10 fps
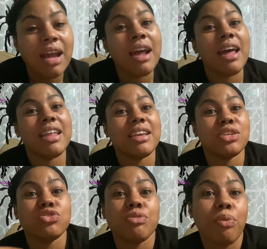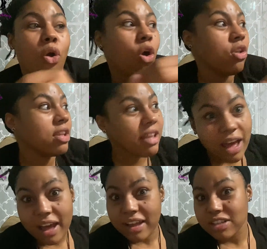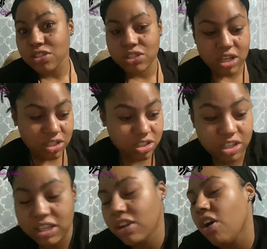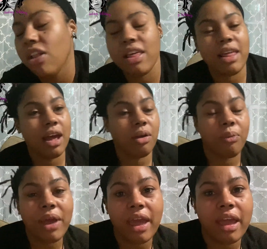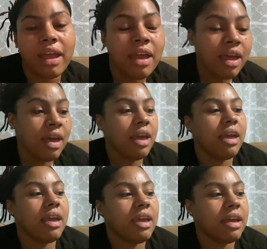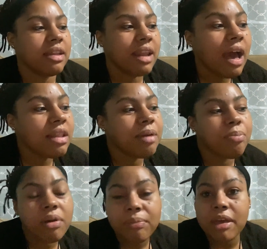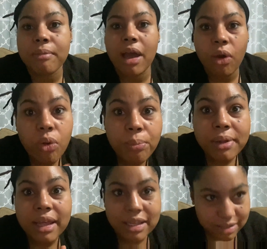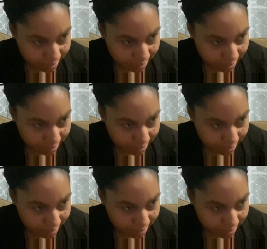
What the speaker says: and they strip all of that structure and all of that away, and now they put me in my own place,